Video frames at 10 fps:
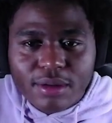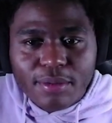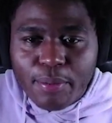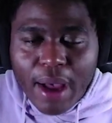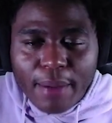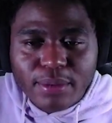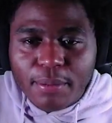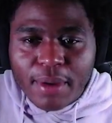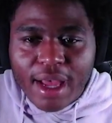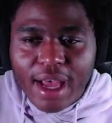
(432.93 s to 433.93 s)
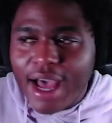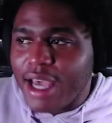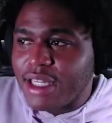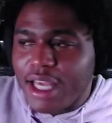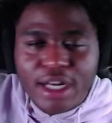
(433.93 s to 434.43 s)
popped up
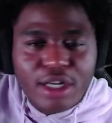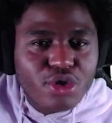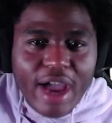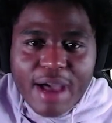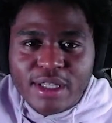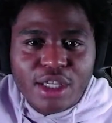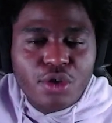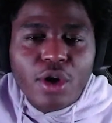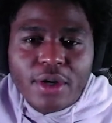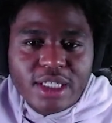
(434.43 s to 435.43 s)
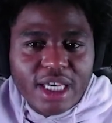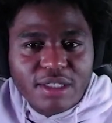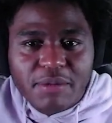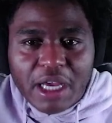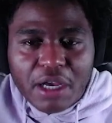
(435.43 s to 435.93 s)
behind at a trap, and you go and take them
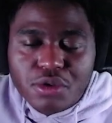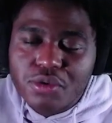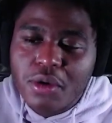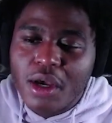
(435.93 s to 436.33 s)
down too.